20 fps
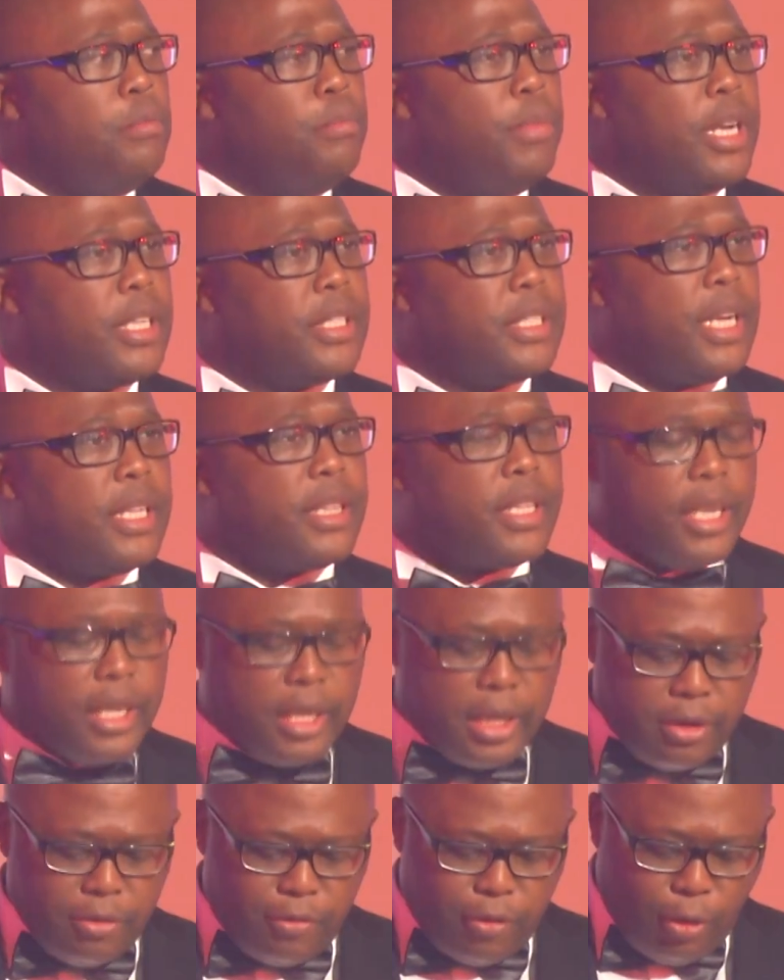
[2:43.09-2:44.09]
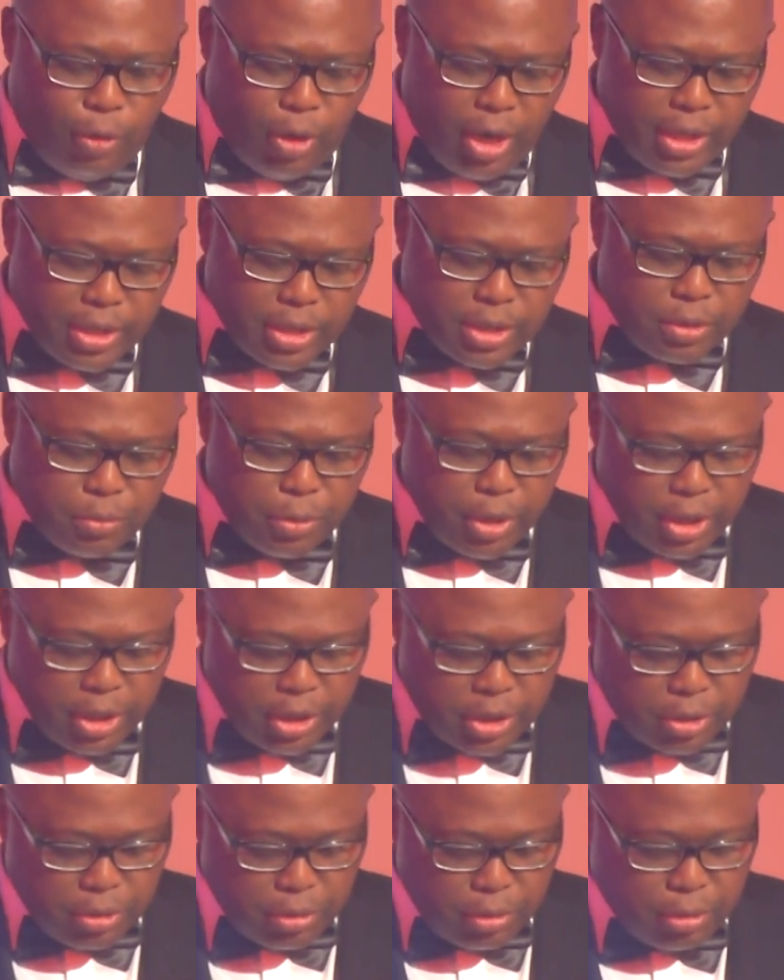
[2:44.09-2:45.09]
But I think for once we
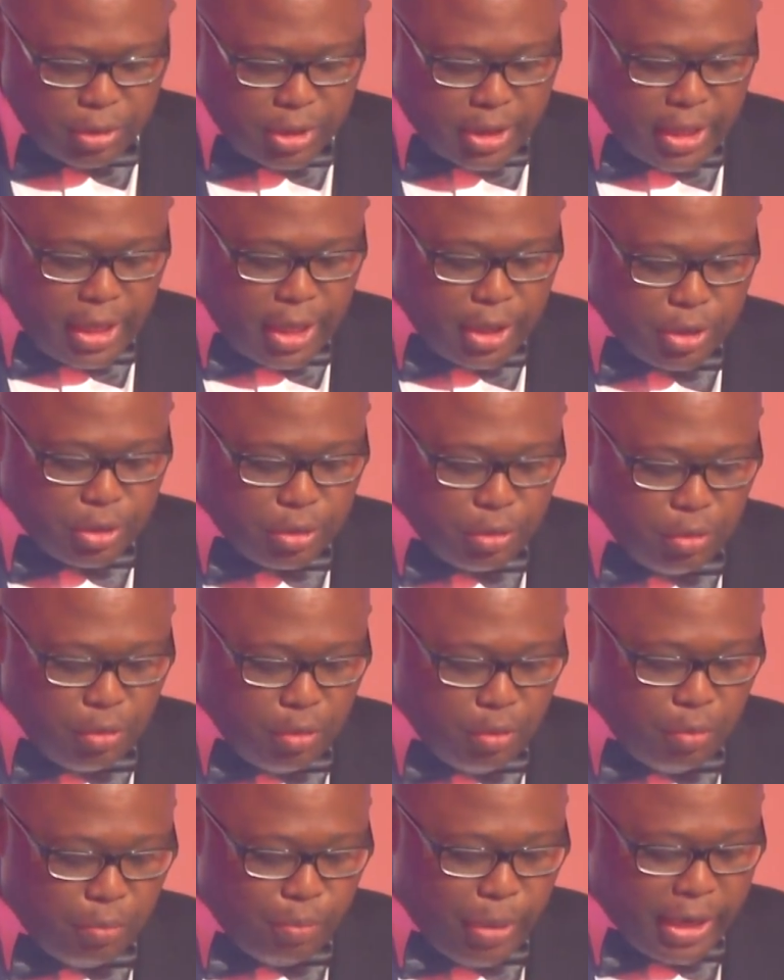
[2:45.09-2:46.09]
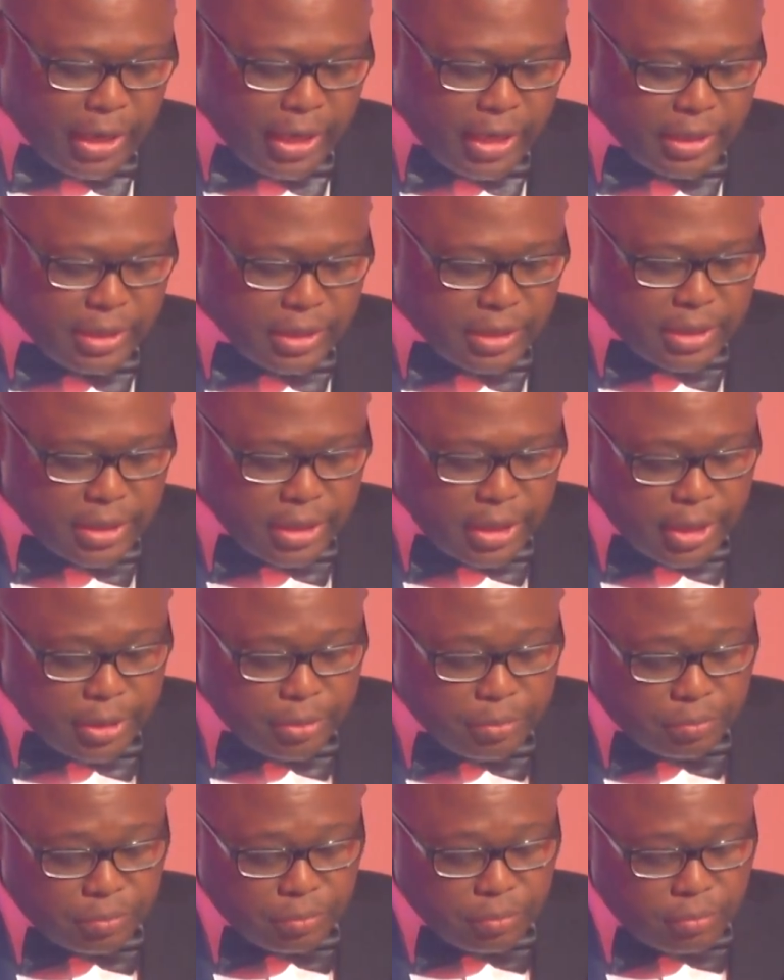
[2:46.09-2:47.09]
need to try to balance
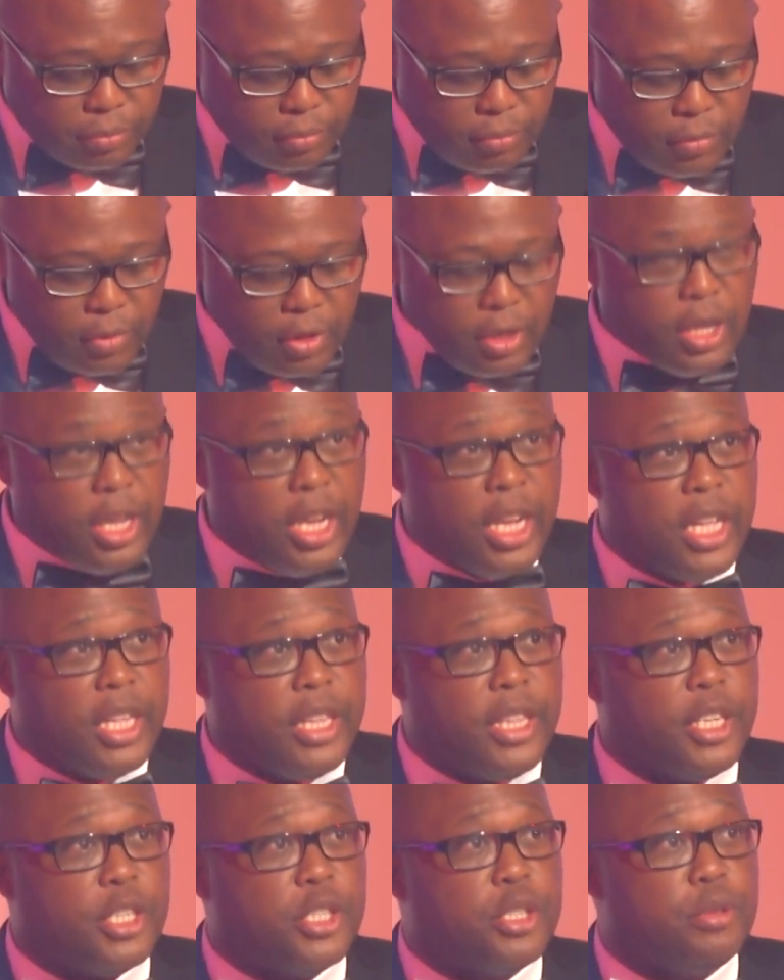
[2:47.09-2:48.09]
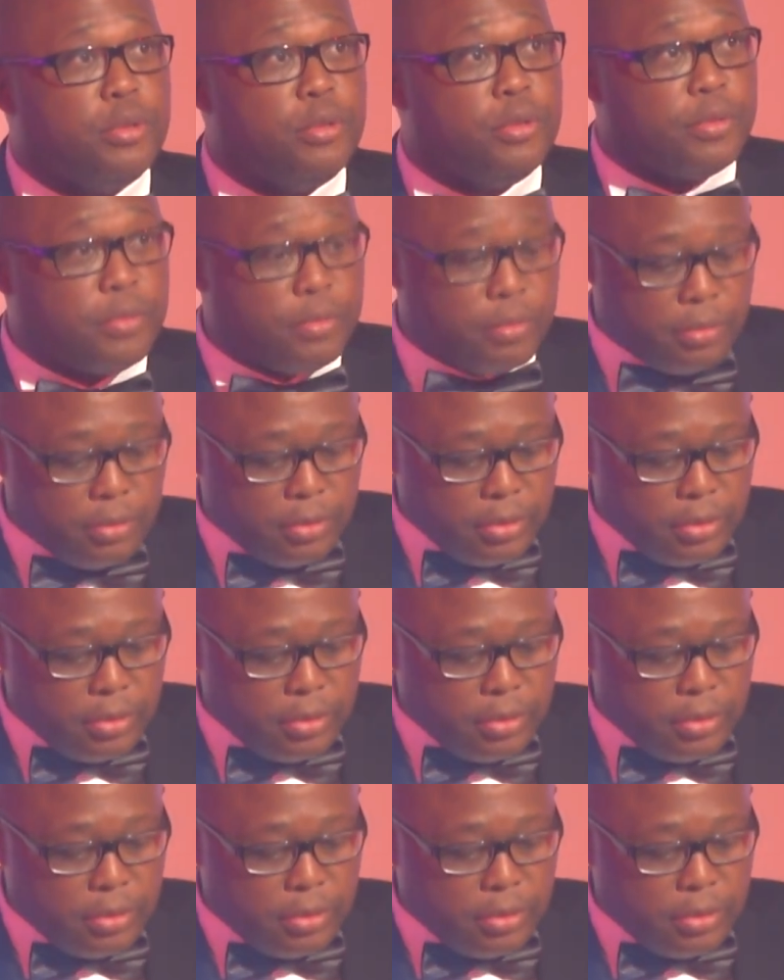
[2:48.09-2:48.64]
the two.